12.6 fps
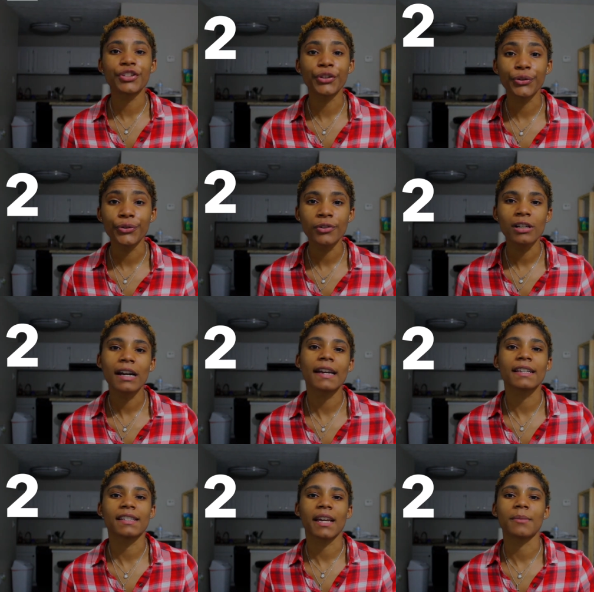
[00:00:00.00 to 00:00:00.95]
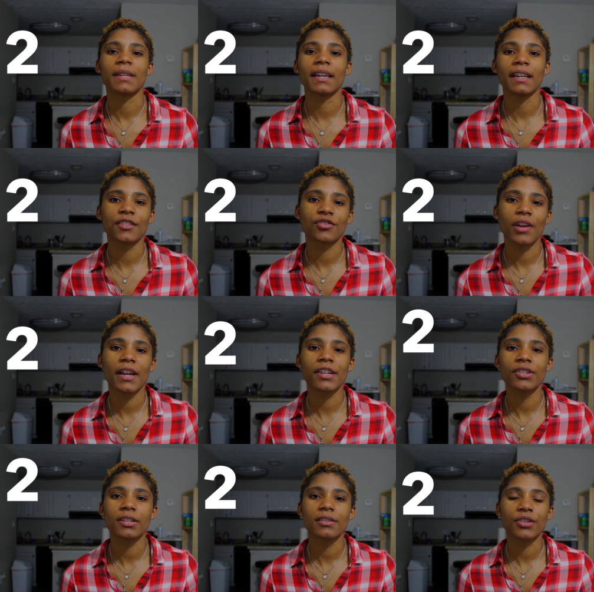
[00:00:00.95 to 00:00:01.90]
Two, exam taking
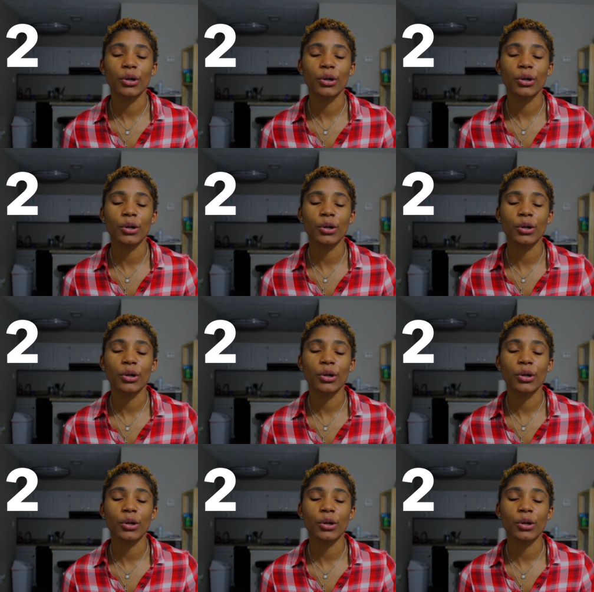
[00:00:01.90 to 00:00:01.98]
strategies.